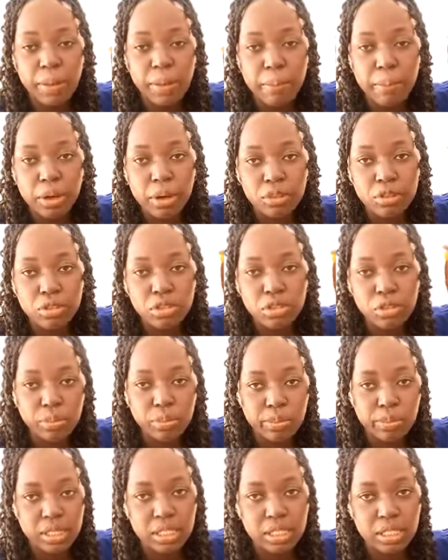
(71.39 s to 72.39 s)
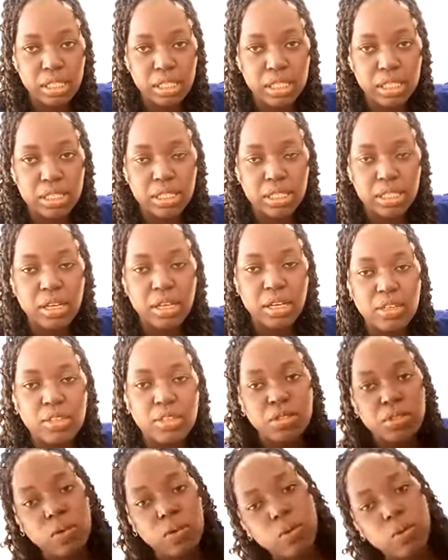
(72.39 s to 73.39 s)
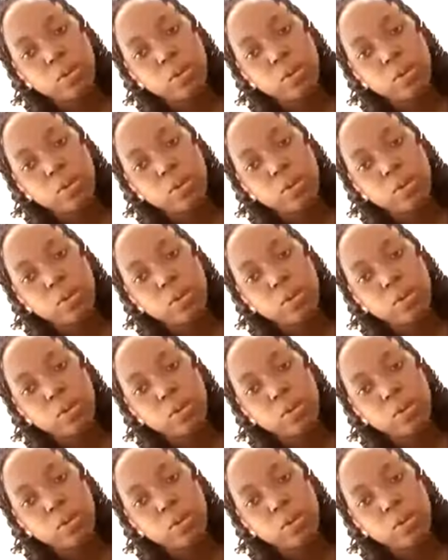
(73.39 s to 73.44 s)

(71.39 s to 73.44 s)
about your business. So we